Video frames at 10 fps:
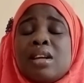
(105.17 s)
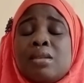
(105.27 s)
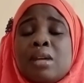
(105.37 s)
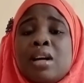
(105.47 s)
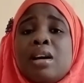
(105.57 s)

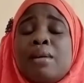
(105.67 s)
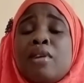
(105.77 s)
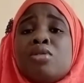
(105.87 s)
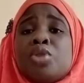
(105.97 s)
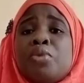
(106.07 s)

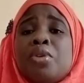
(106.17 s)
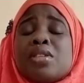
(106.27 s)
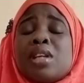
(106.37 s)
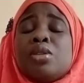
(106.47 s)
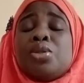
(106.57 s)
Aquaculture
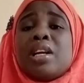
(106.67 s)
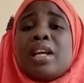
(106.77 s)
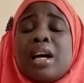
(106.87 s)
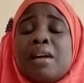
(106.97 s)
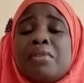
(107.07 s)
products usually
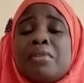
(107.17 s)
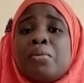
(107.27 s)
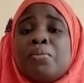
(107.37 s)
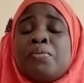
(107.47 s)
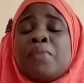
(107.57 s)
have
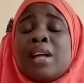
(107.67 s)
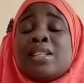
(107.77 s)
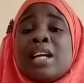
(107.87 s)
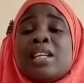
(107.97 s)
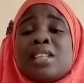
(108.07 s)

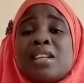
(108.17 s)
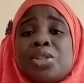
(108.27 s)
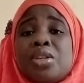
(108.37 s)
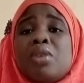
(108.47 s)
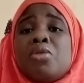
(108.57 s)
their
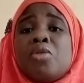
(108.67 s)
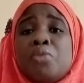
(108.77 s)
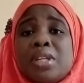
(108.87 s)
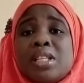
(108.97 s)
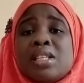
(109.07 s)
international
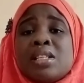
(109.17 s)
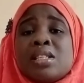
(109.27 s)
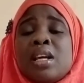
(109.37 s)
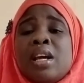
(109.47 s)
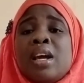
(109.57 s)

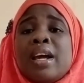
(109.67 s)
commodities.